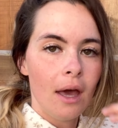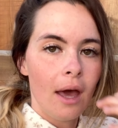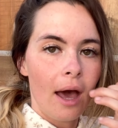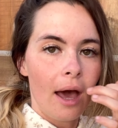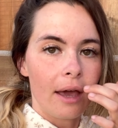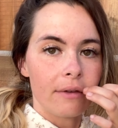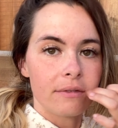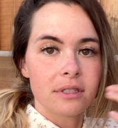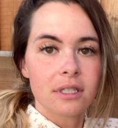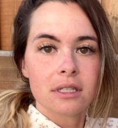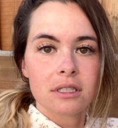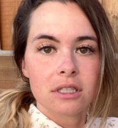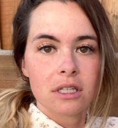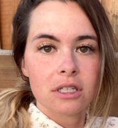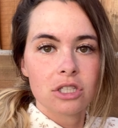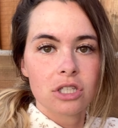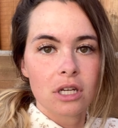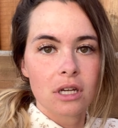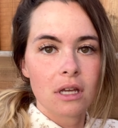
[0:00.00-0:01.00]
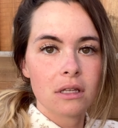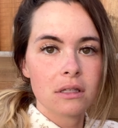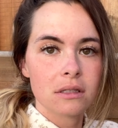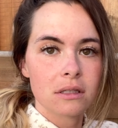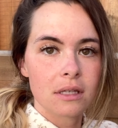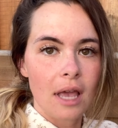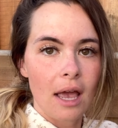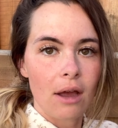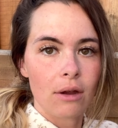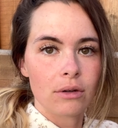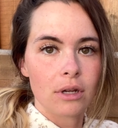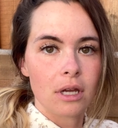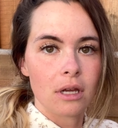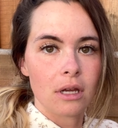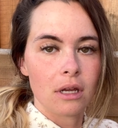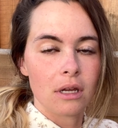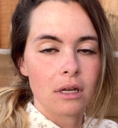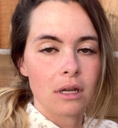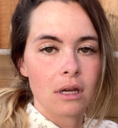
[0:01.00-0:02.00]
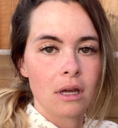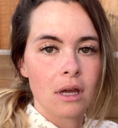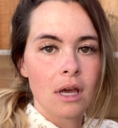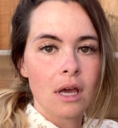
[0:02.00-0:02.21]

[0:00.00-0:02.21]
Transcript: I have sixteen chickens, counted